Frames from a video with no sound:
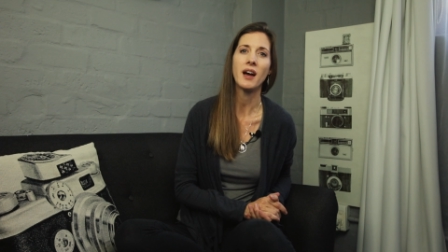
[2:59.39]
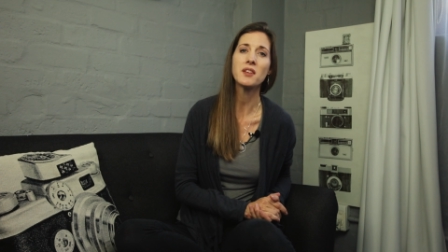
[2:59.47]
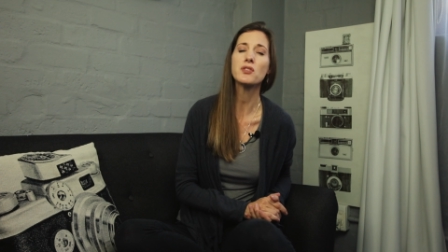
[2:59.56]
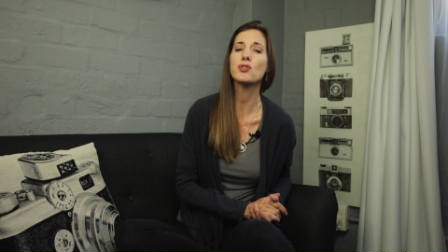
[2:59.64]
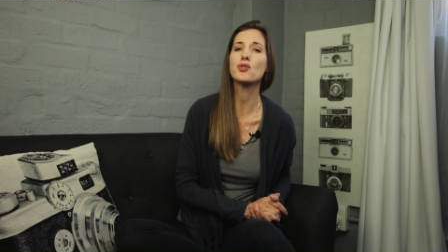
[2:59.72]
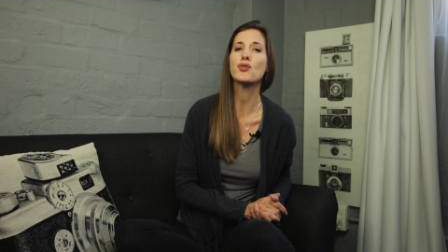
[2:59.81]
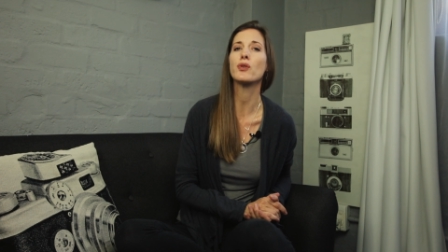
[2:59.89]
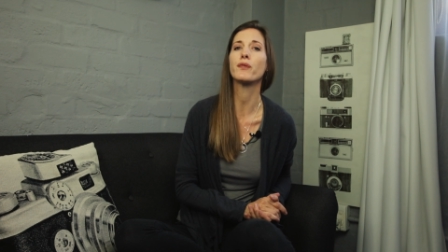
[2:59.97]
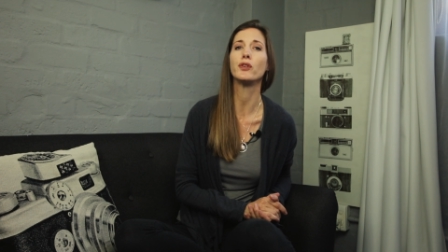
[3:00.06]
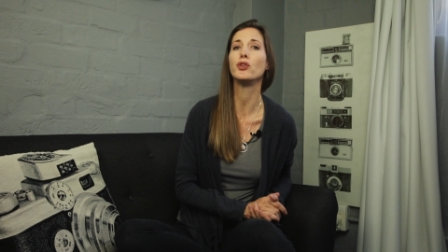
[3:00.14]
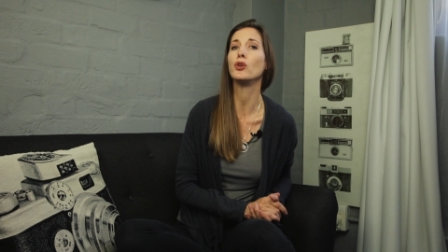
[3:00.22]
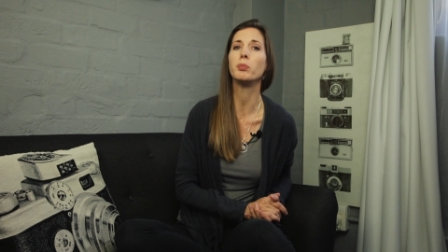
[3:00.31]
And this is true
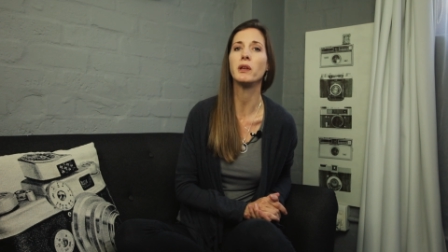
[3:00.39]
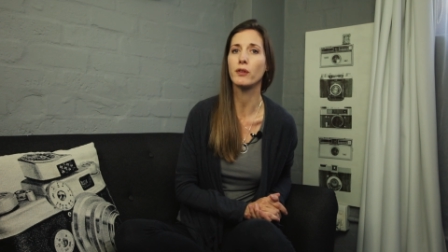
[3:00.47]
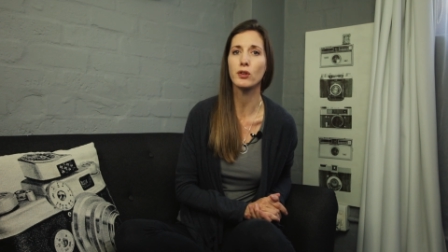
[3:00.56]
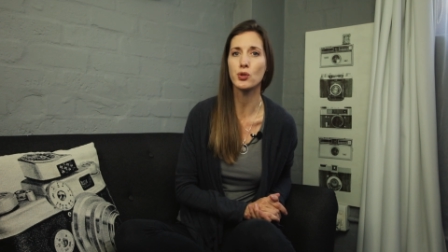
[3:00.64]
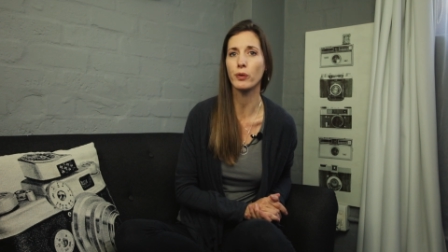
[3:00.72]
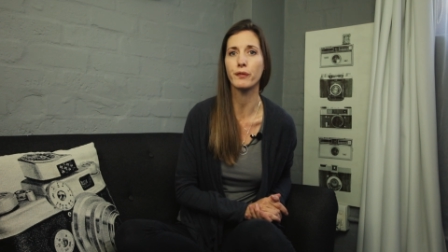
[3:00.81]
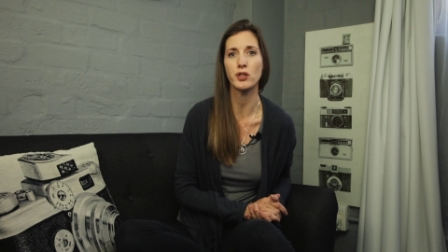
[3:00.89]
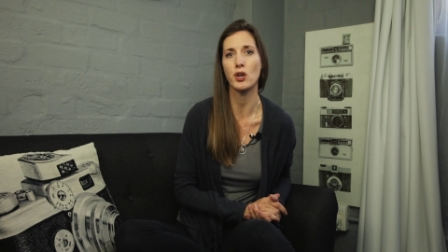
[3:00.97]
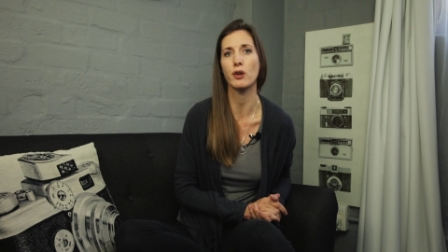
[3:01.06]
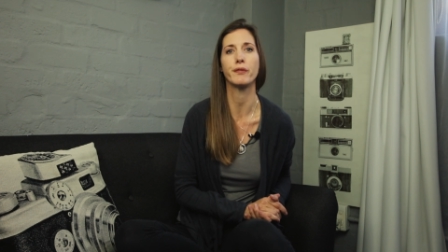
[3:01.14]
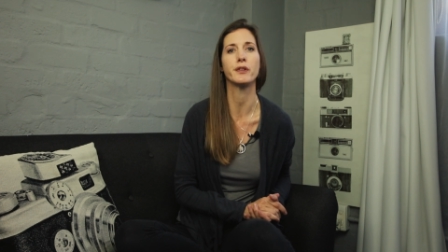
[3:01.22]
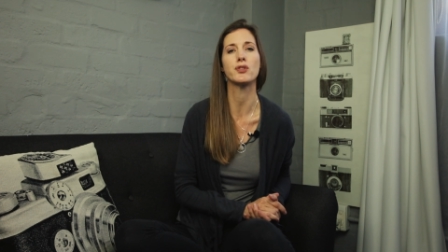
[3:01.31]
for newbie virtual
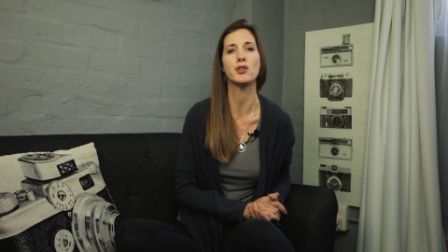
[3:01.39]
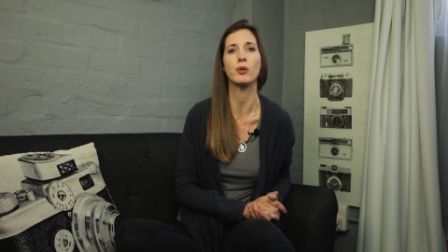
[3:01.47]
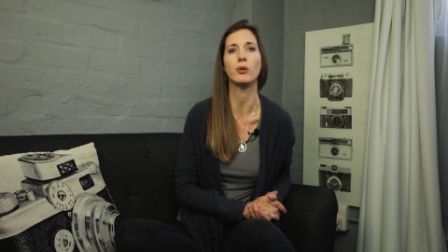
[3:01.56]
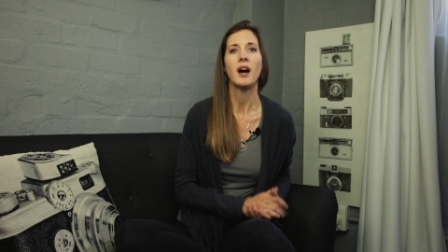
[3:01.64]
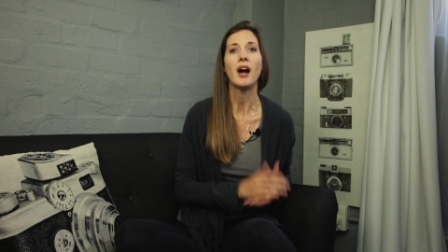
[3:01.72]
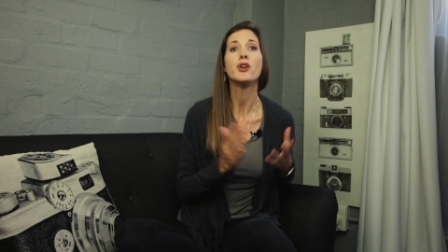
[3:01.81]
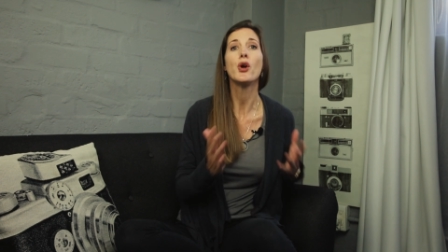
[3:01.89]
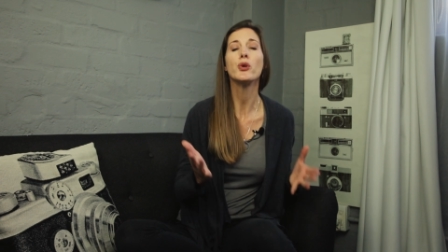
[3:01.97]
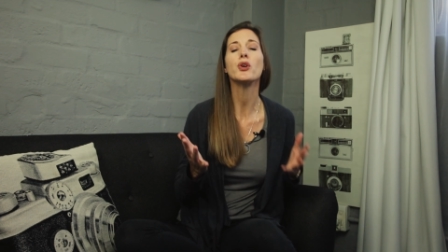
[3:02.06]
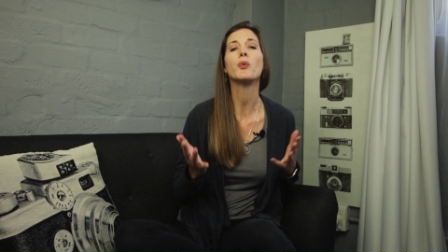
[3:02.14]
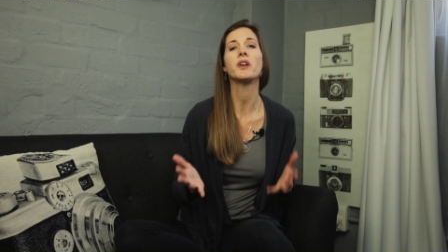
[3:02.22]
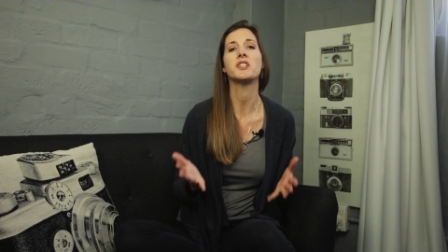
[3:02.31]
photographers too. I know
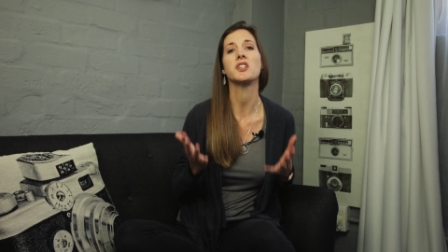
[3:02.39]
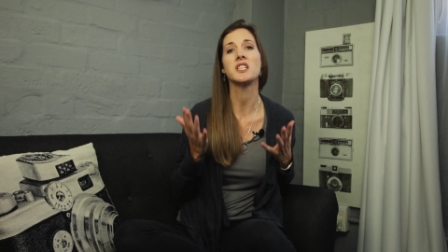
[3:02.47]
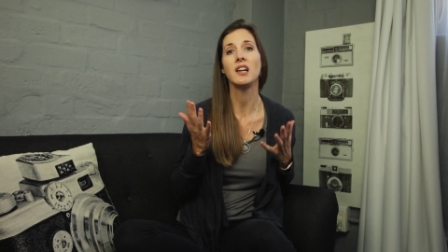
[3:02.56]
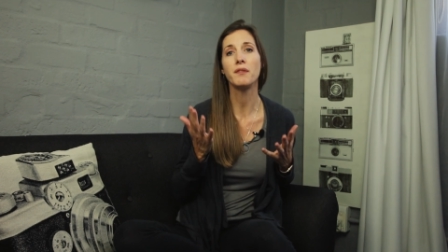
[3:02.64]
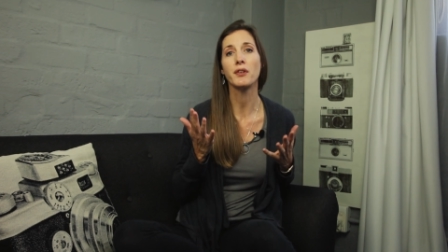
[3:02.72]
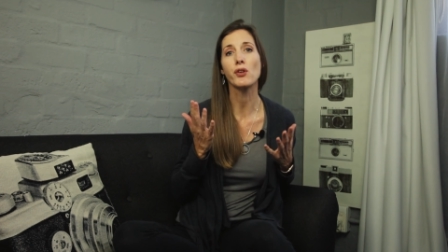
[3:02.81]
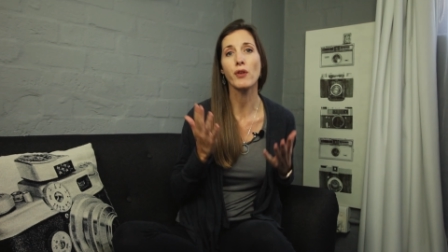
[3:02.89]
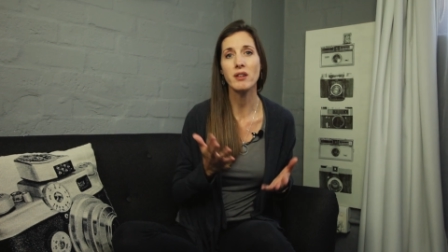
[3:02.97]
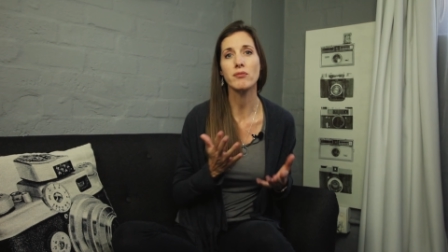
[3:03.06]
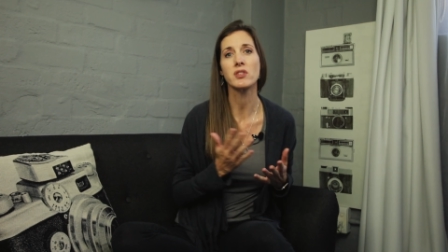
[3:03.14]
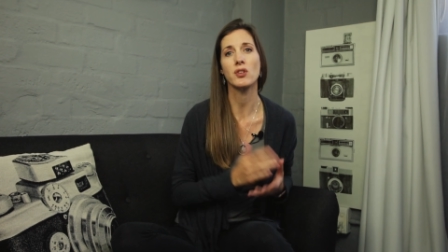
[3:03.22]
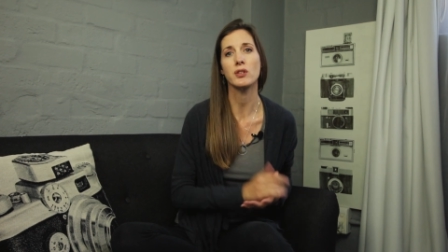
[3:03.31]
you want to deliver great
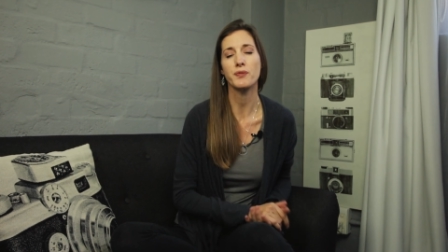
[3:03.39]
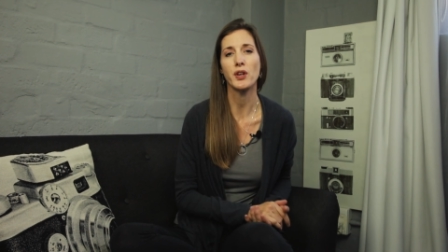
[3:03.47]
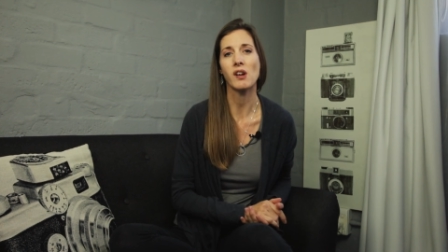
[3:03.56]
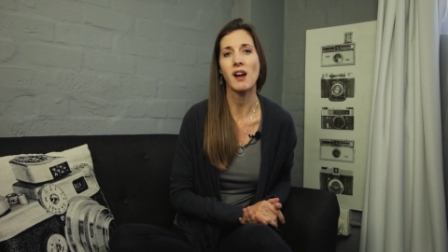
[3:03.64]
results for your